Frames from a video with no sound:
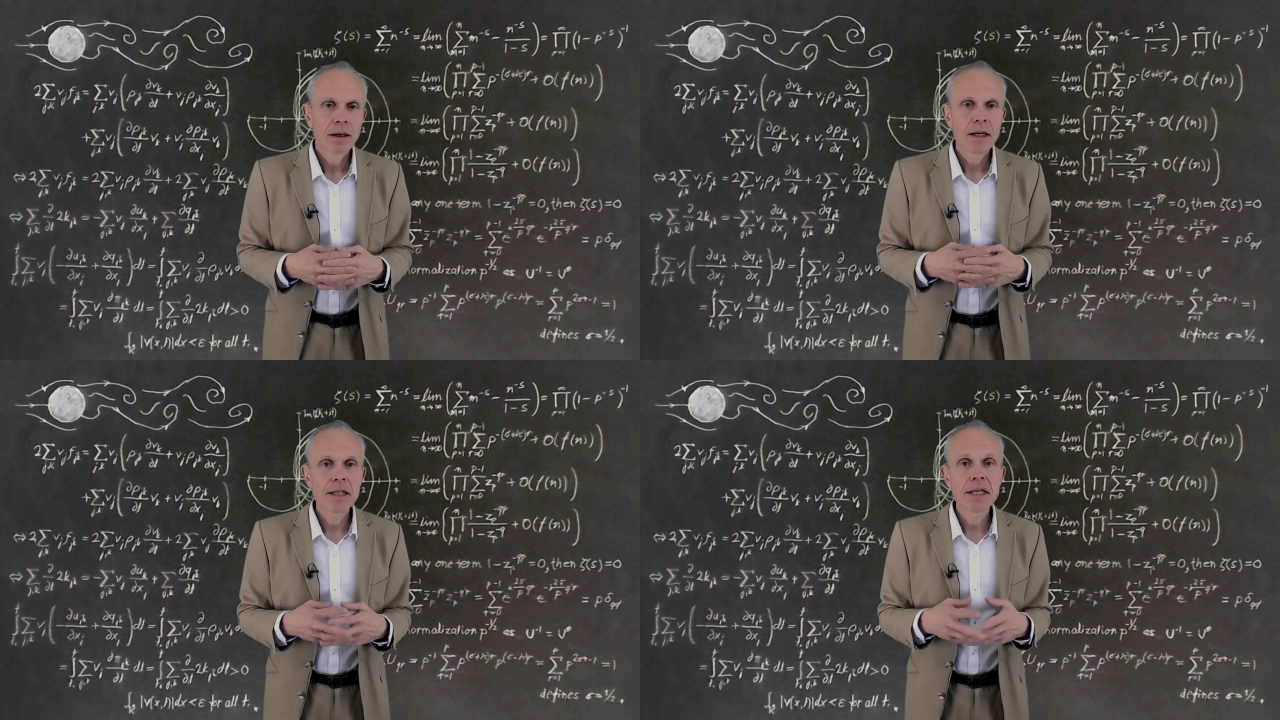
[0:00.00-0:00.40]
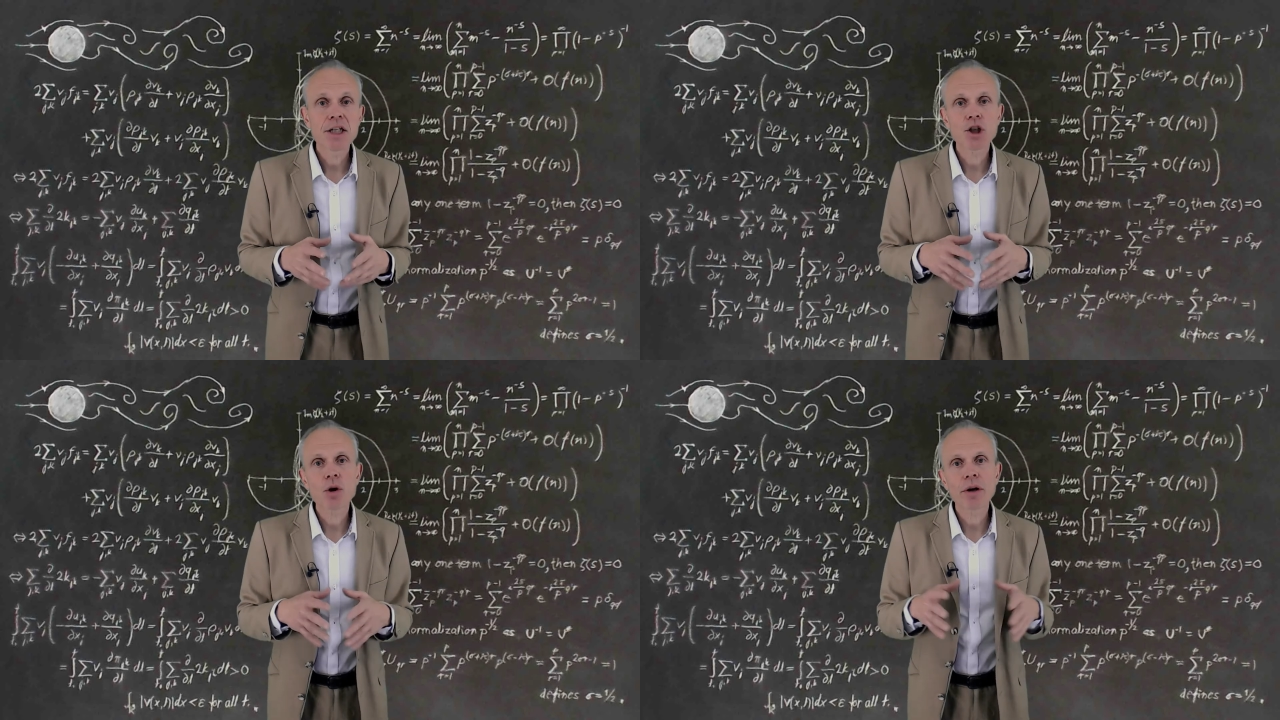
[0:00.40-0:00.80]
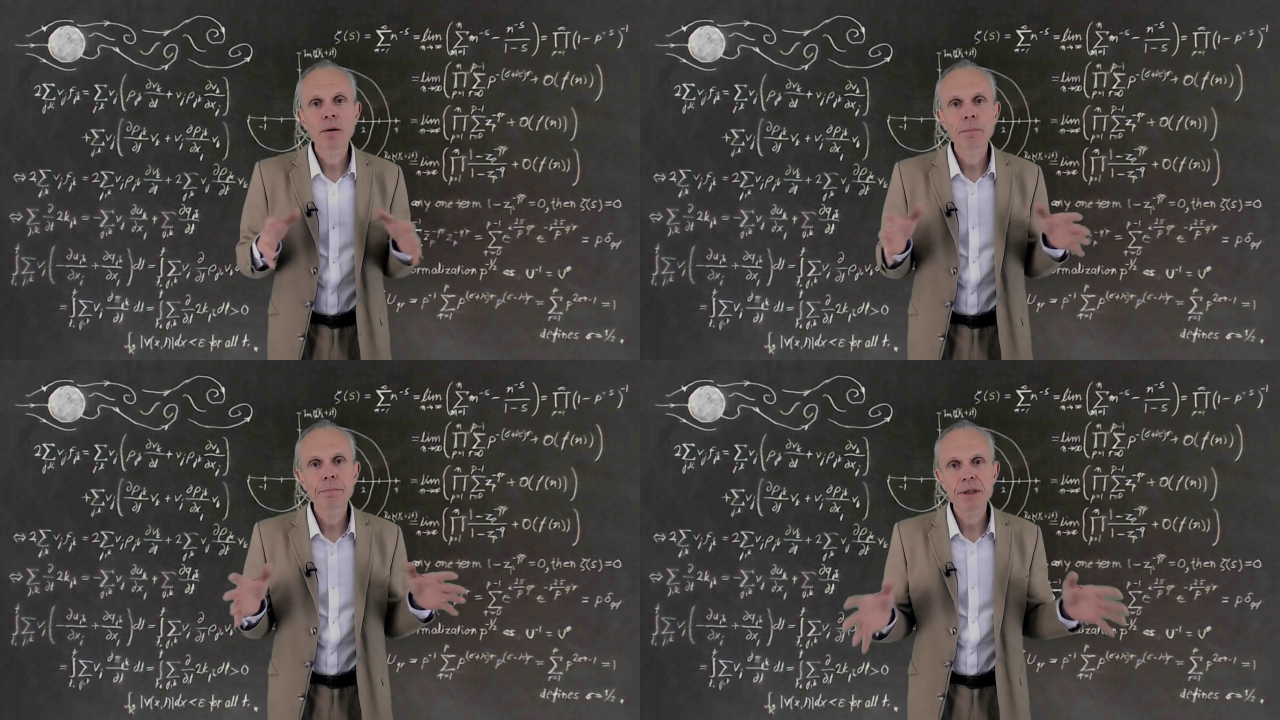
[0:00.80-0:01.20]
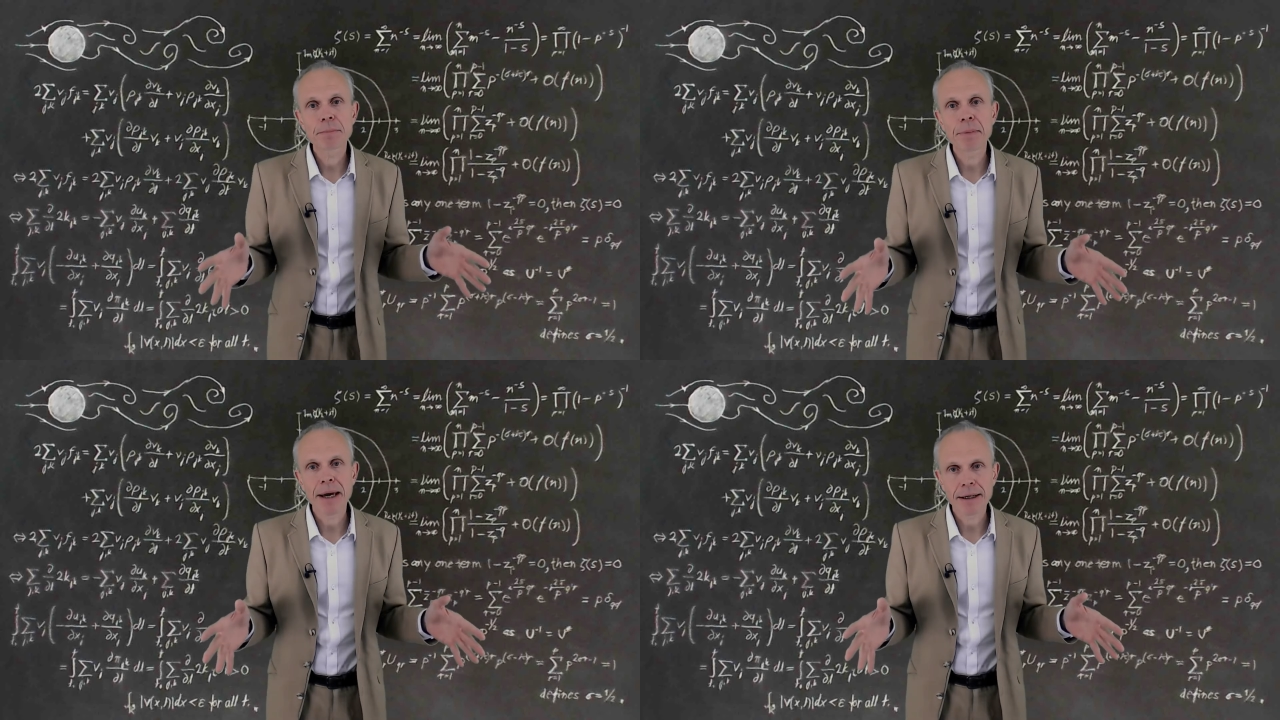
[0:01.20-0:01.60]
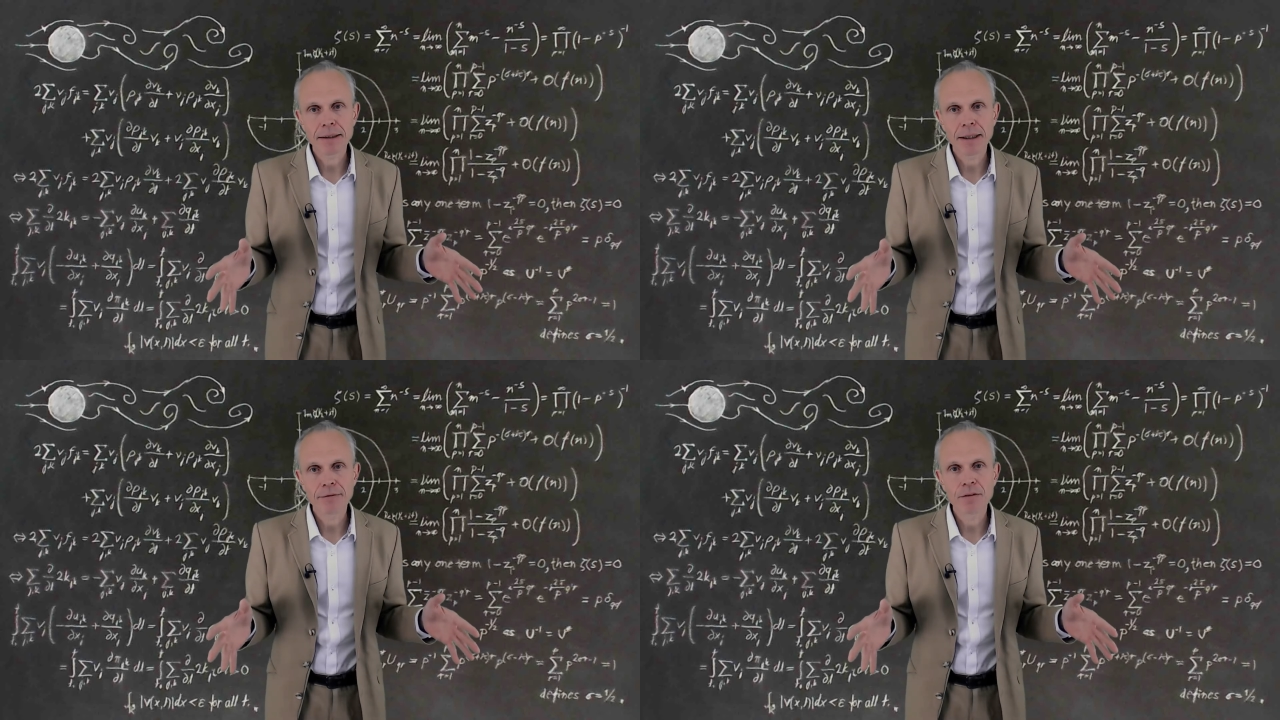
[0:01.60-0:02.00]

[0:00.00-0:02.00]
In historical perspective,